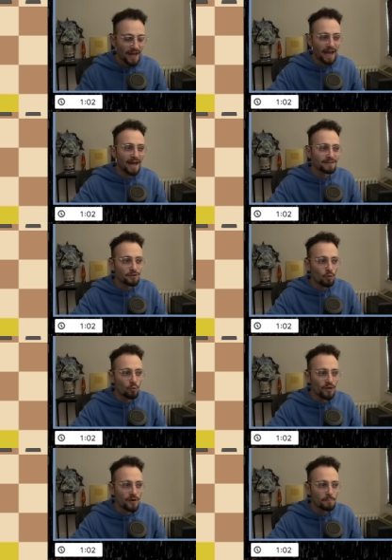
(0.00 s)
And
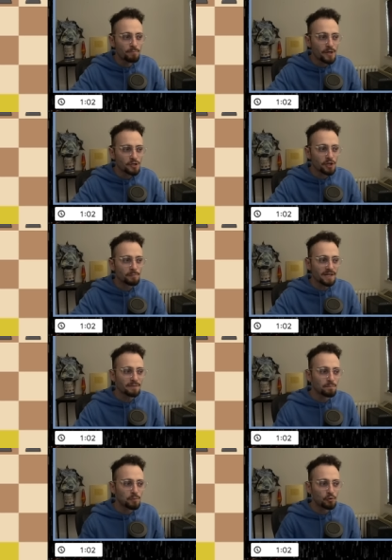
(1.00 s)
with a bishop
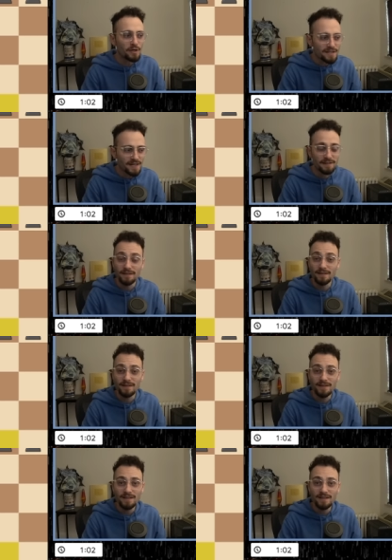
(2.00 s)
in prison.
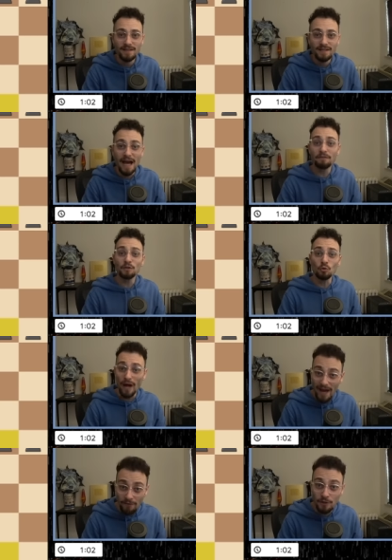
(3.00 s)
Have
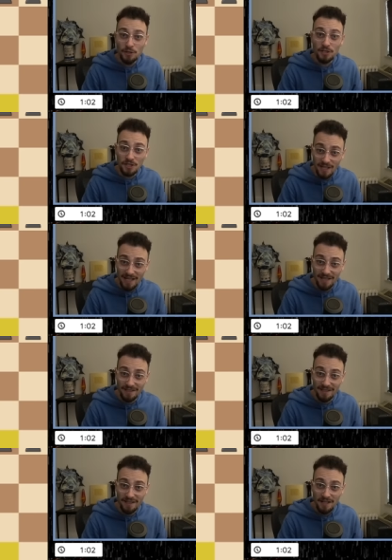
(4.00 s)
you ever
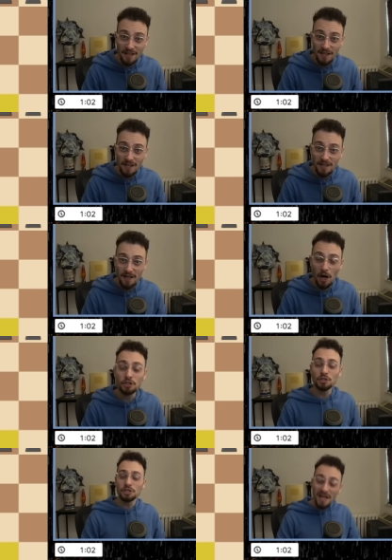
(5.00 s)
seen a
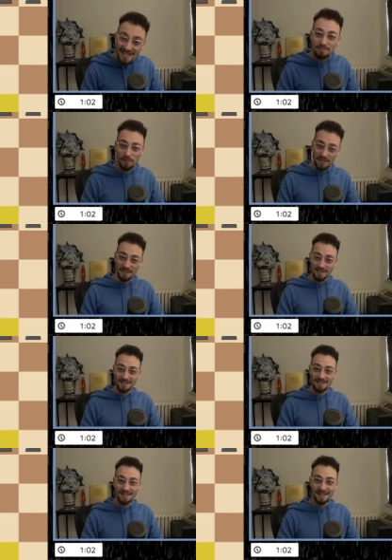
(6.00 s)
chess
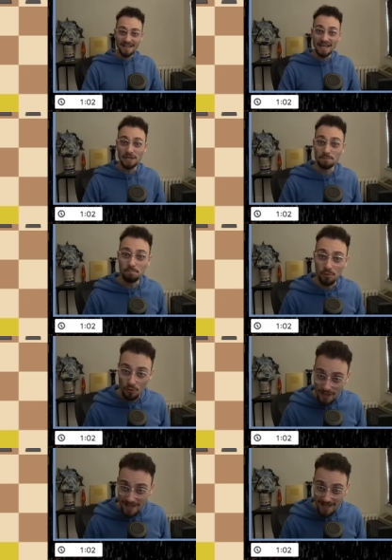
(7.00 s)
piece in
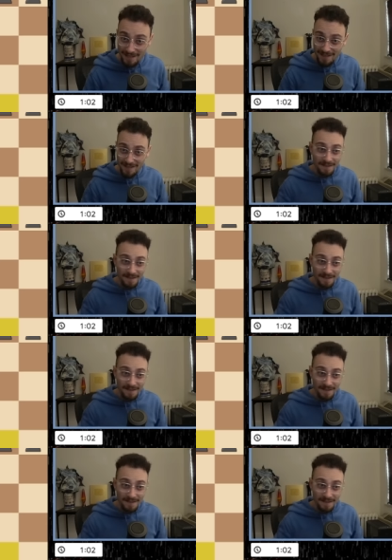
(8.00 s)
prison?